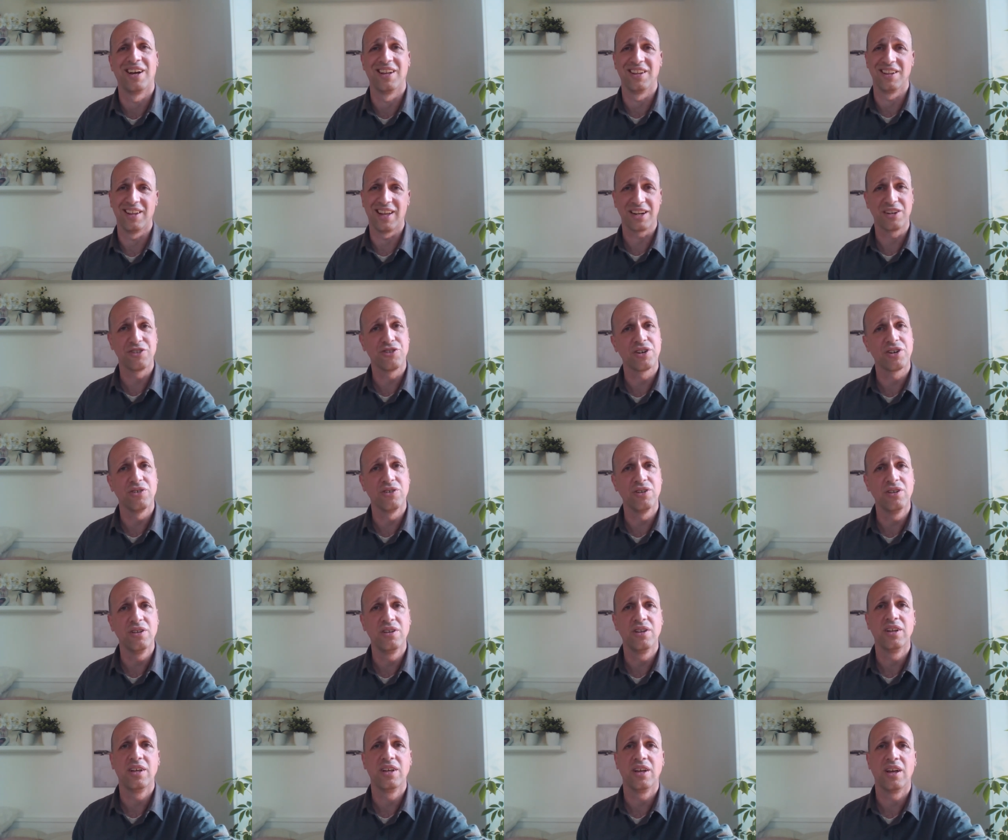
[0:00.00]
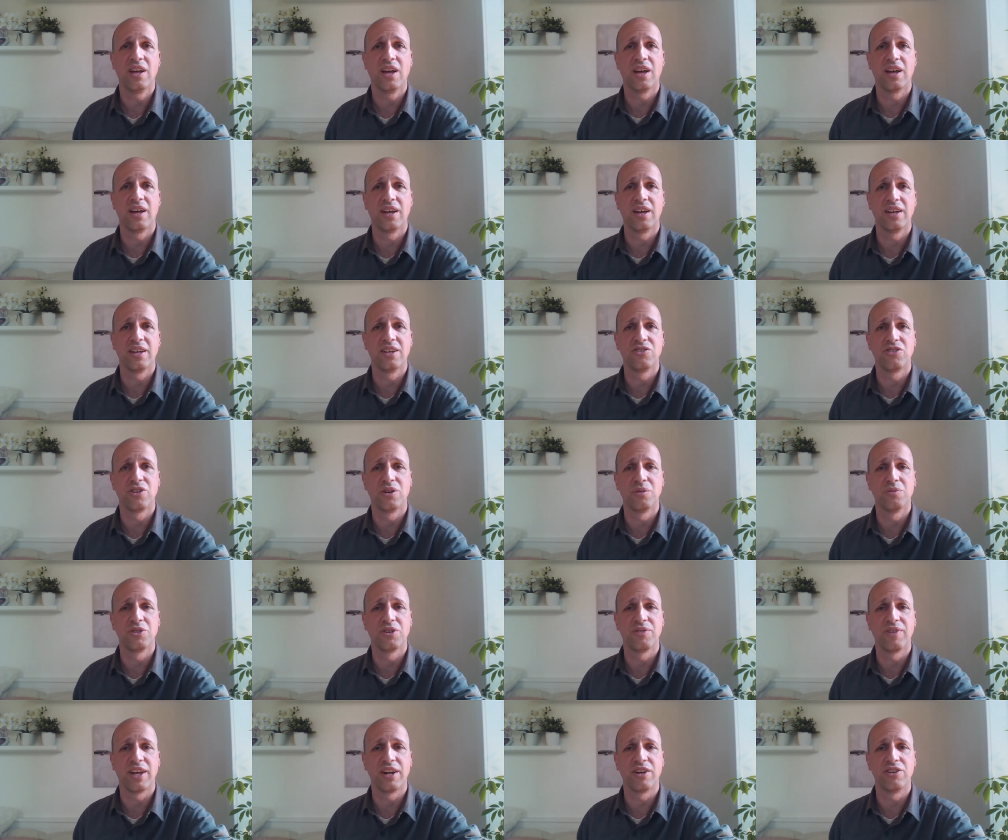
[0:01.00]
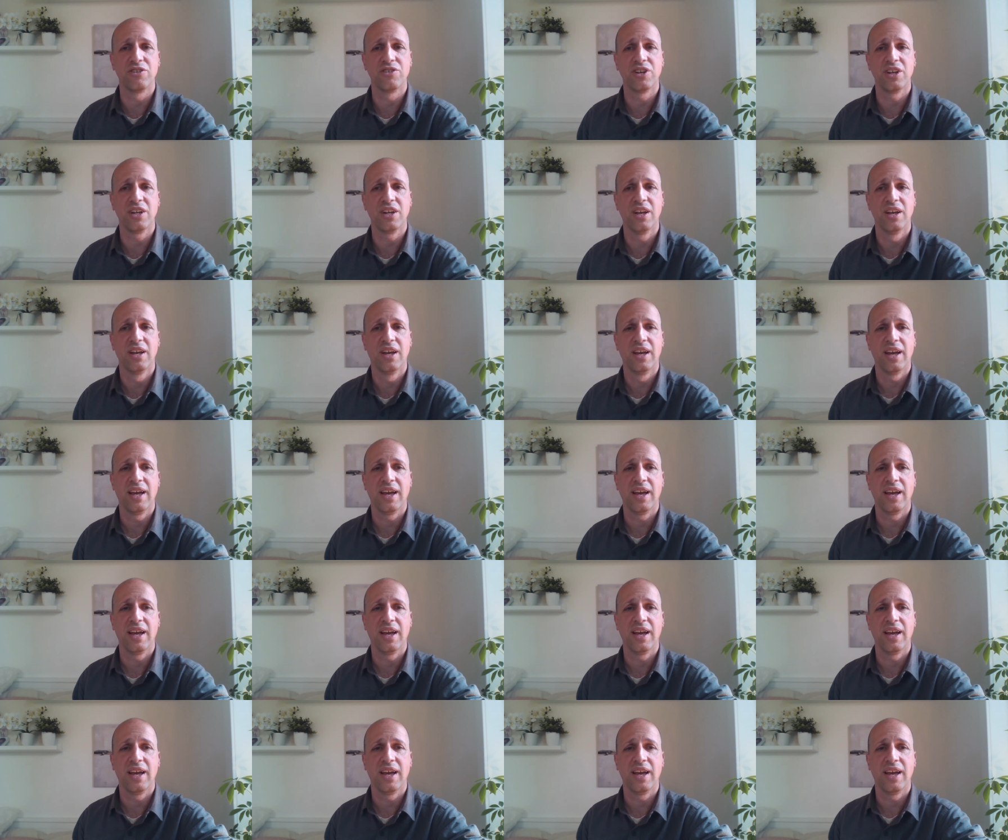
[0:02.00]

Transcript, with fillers: electrical uh, in terms of energy.